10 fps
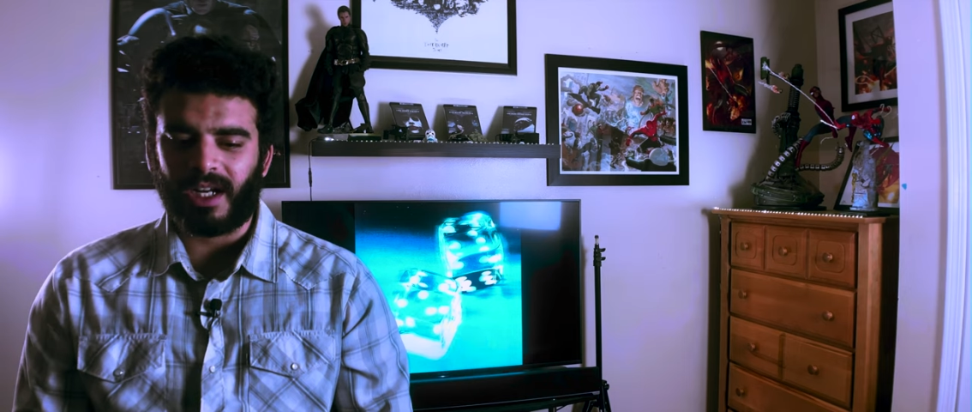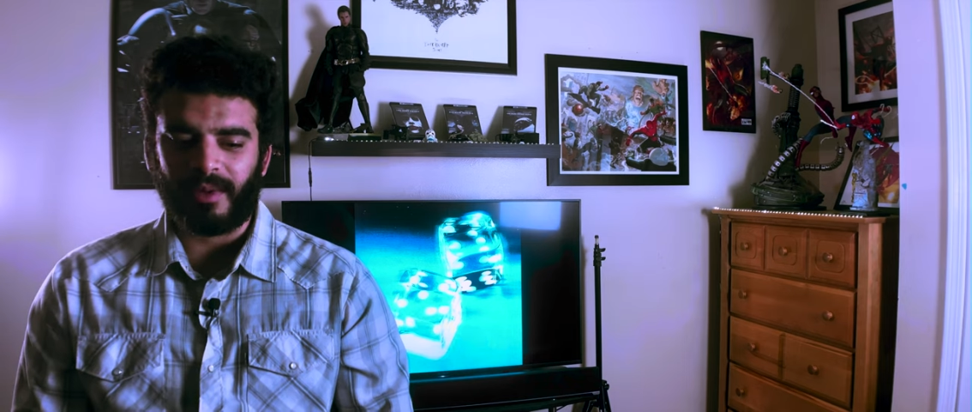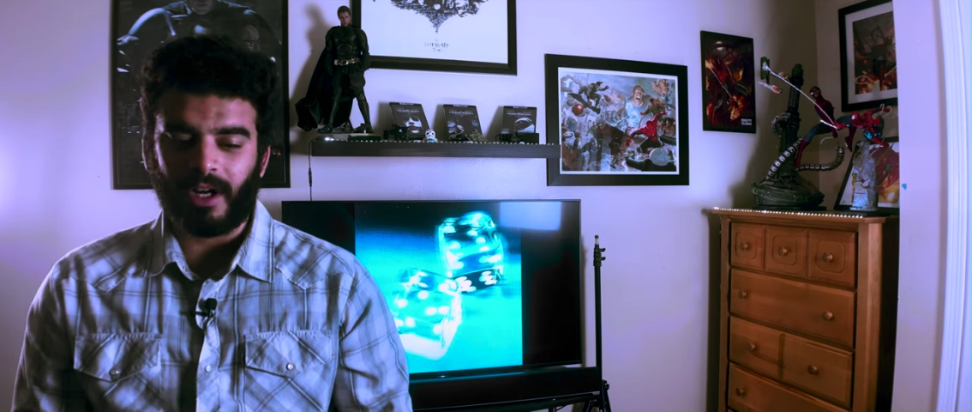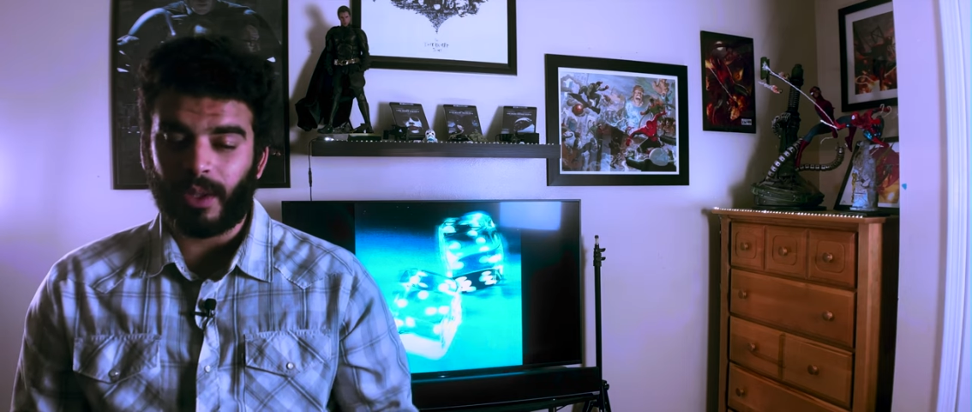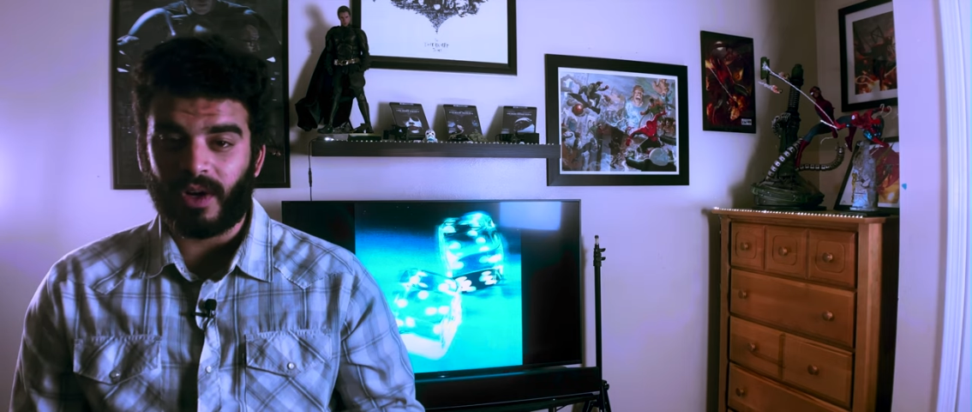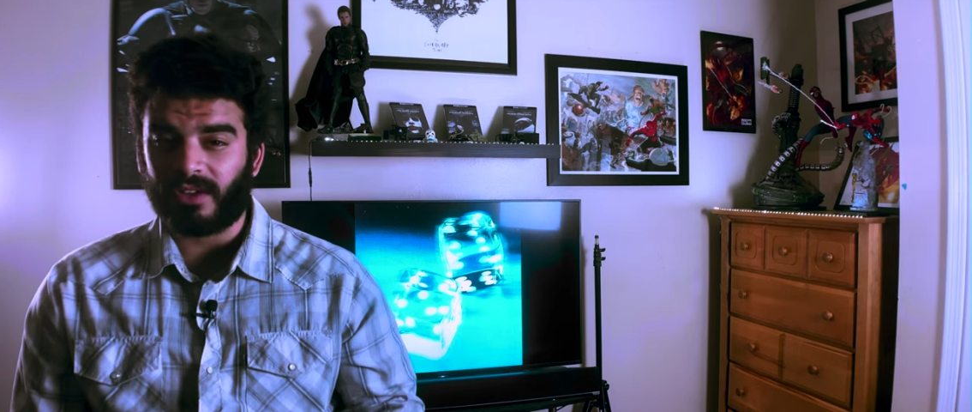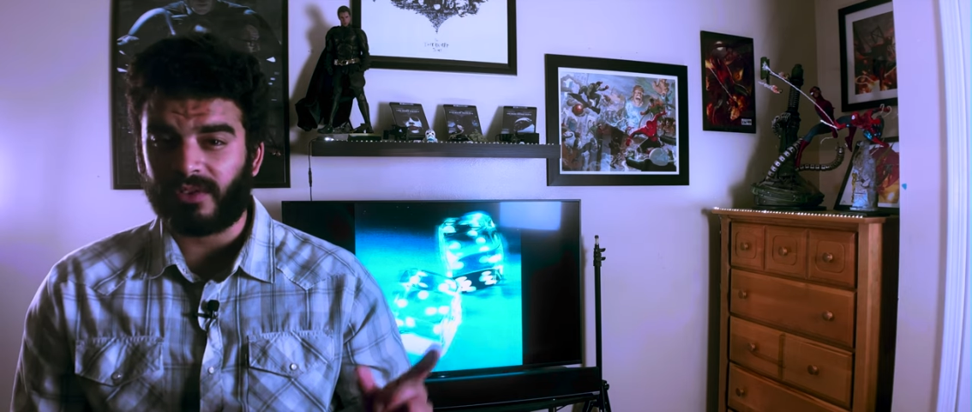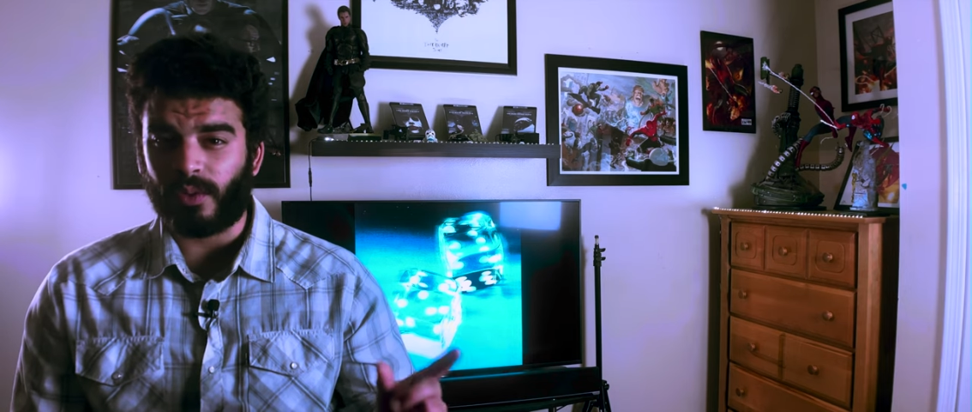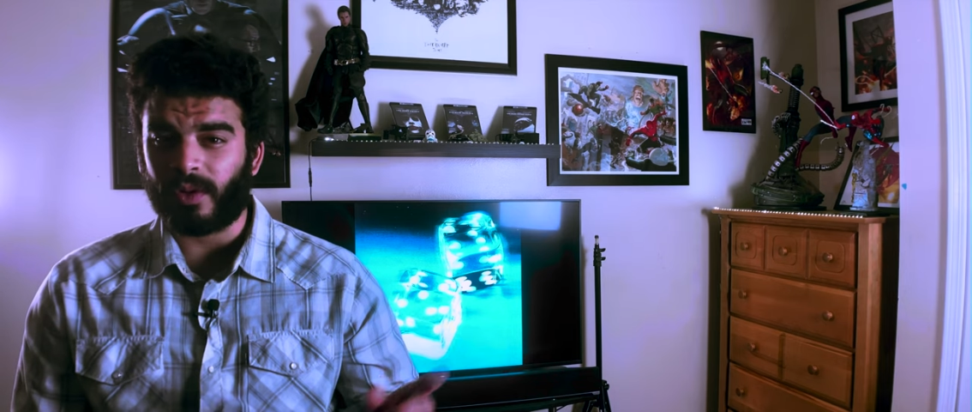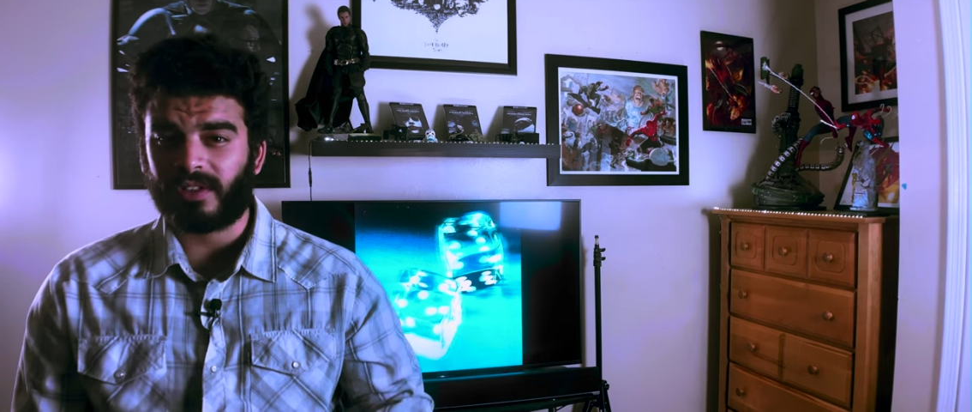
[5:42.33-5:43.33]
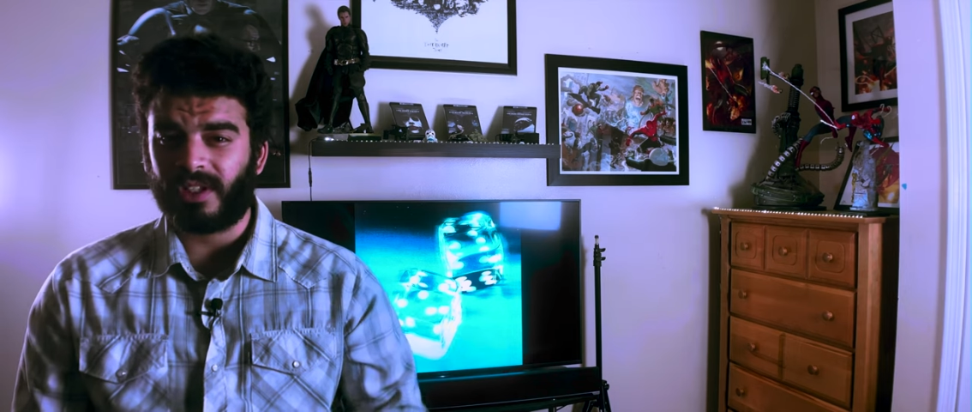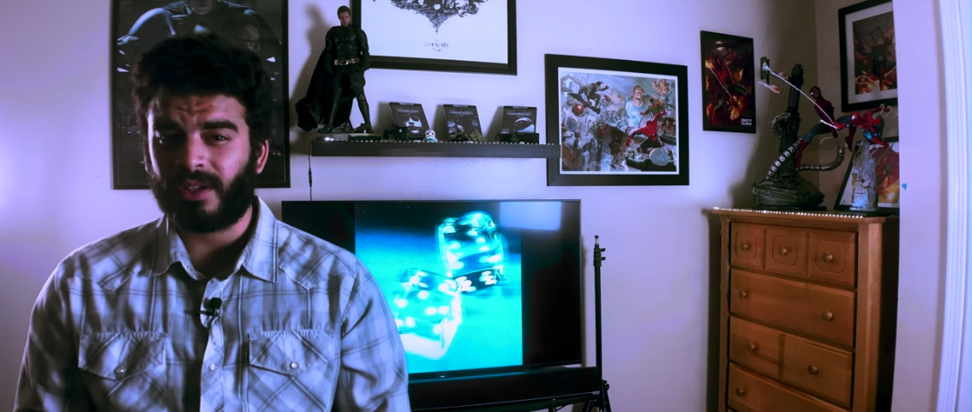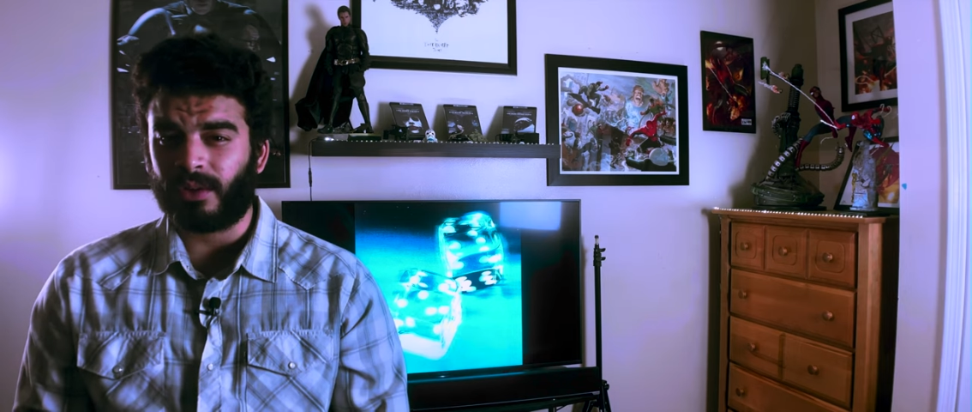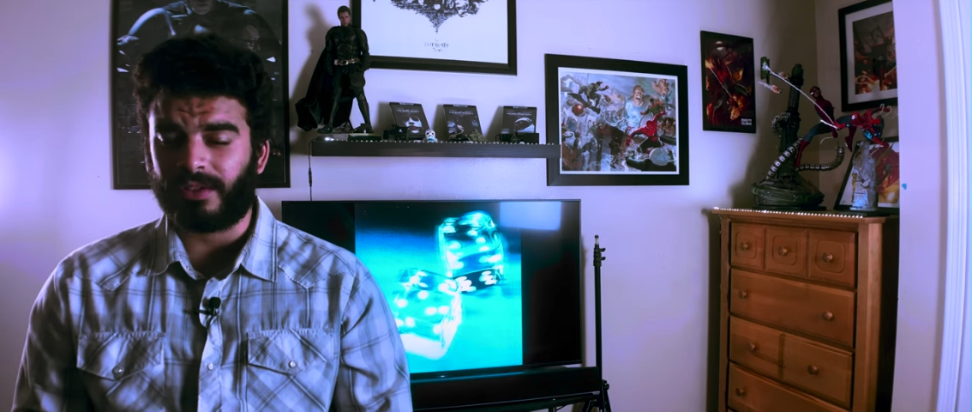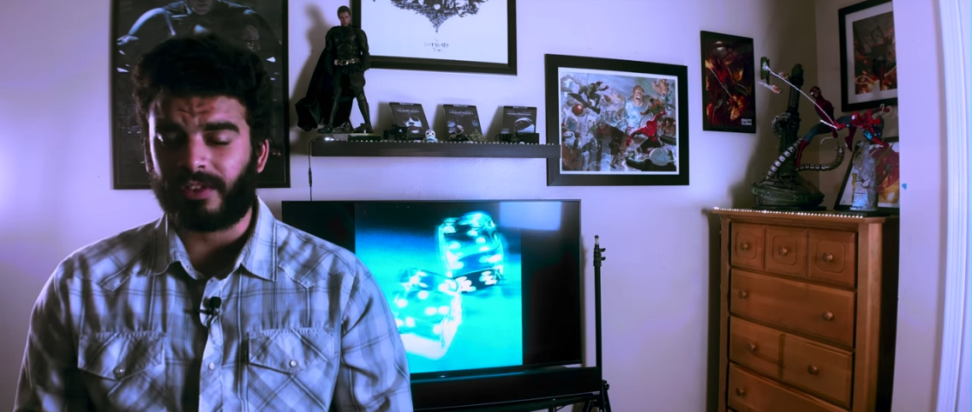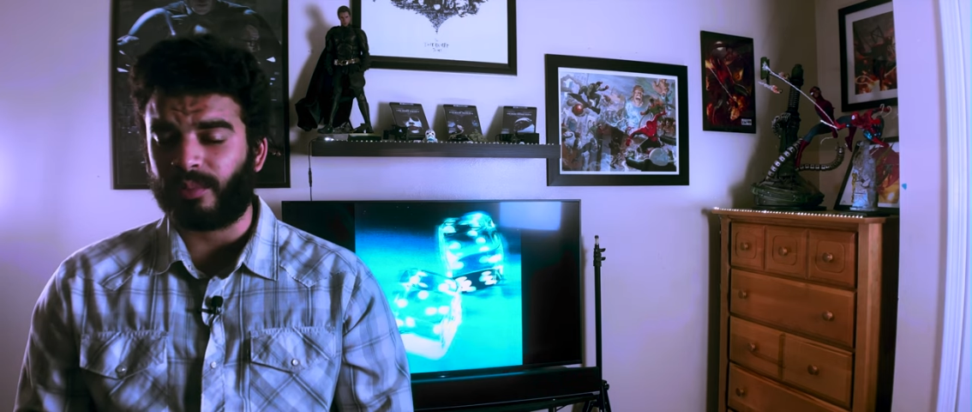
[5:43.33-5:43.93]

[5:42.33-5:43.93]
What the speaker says: I mean, otherwise, four singles is a